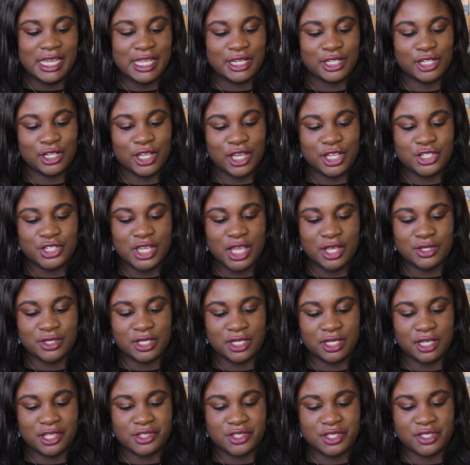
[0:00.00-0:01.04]
In a large house
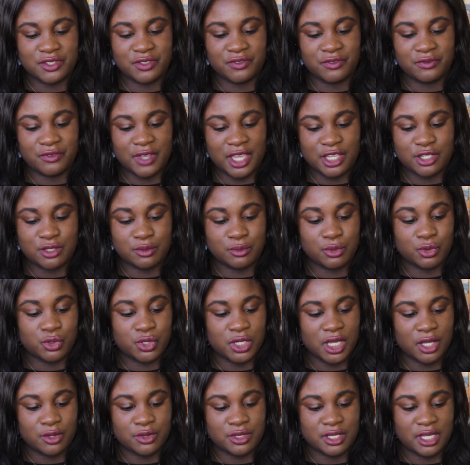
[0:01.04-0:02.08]
in London's fashionable
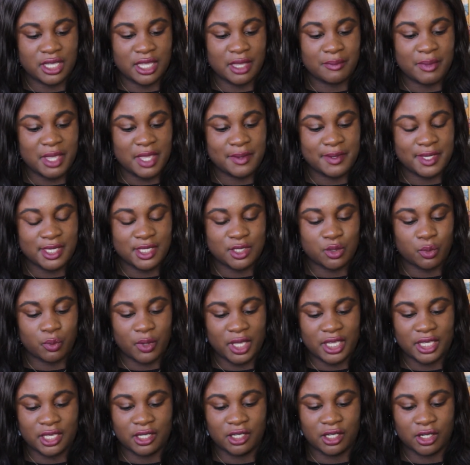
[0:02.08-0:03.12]
Chelsea, a baby is
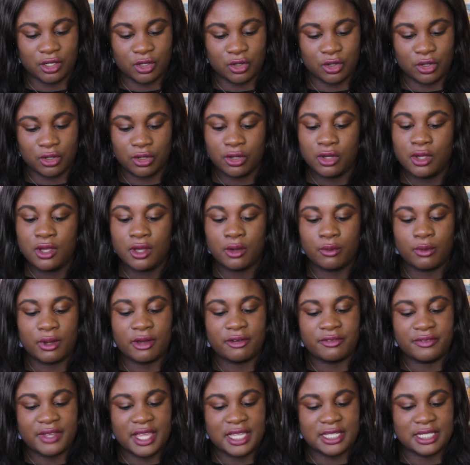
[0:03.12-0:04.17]
awake in her cot, well
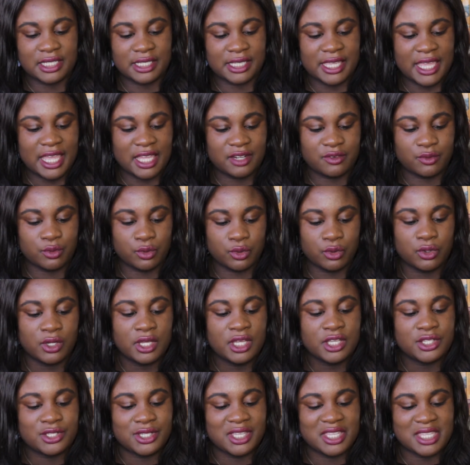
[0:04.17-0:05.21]
fed and cared for.
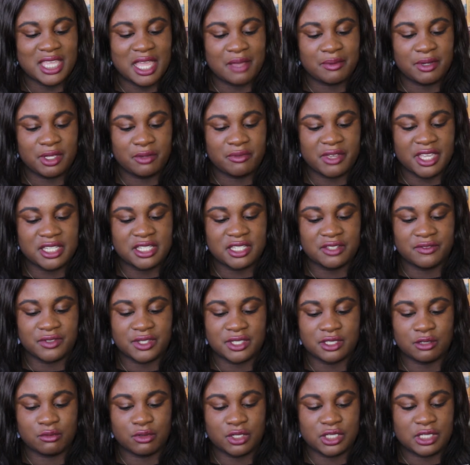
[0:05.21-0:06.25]
She is happily waiting for
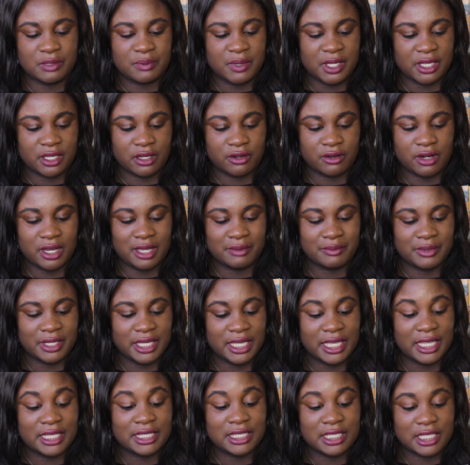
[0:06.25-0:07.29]
someone to pick her up.
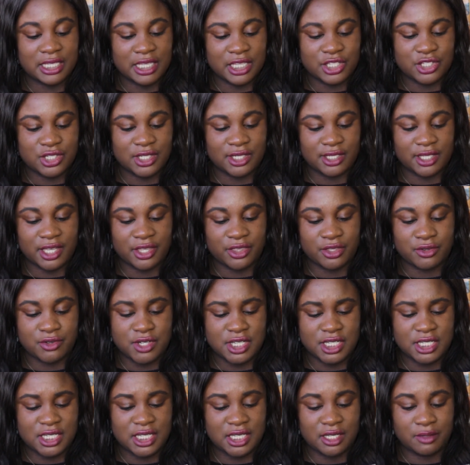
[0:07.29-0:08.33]
In the kitchen lie
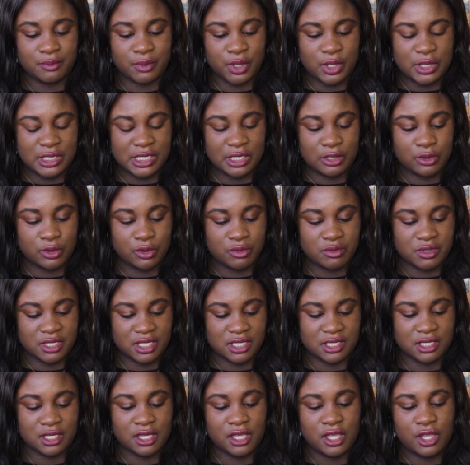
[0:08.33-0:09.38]
three decomposing
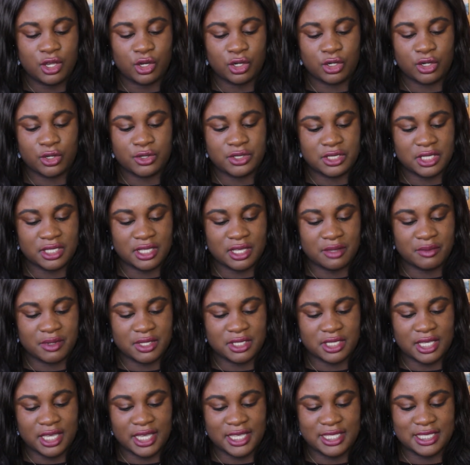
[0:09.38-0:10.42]
corpses. Close to them
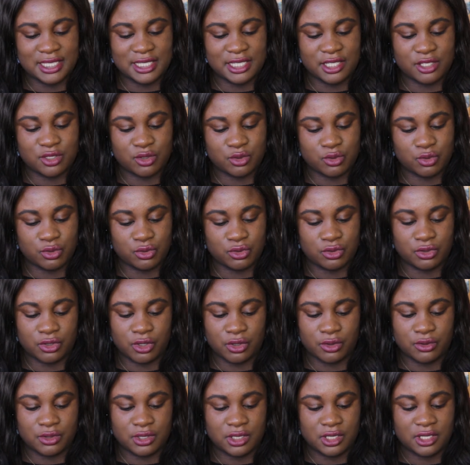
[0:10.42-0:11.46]
is a hastily scrawled
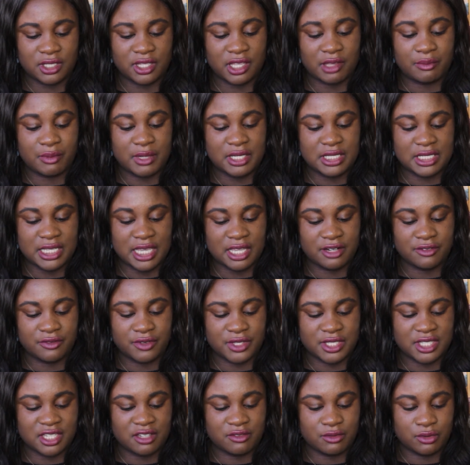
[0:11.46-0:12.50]
note. They've been dead
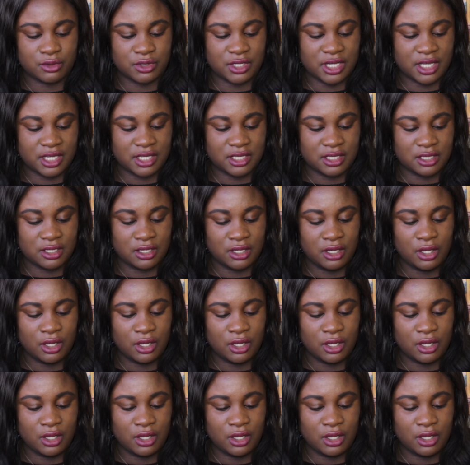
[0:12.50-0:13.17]
for several days.